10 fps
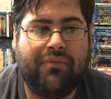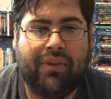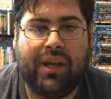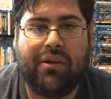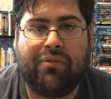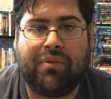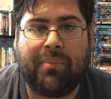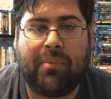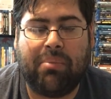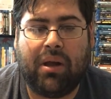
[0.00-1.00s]
video for
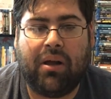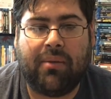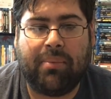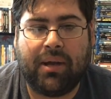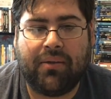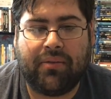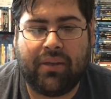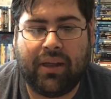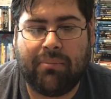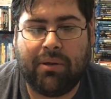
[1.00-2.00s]
my blog because
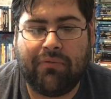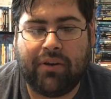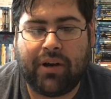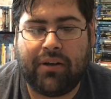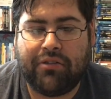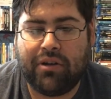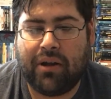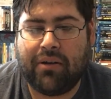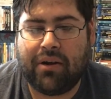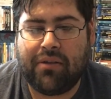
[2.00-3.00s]
they have been very
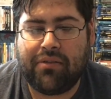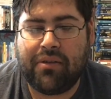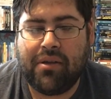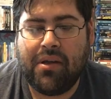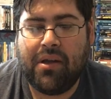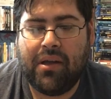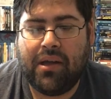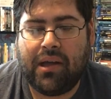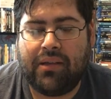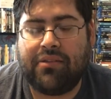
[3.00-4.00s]
generous
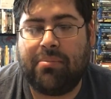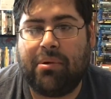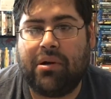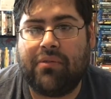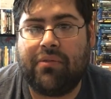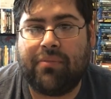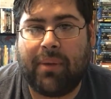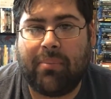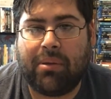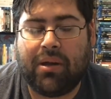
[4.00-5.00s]
and supportive of
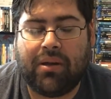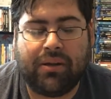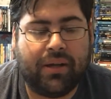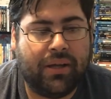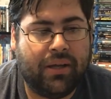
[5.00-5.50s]
my blog,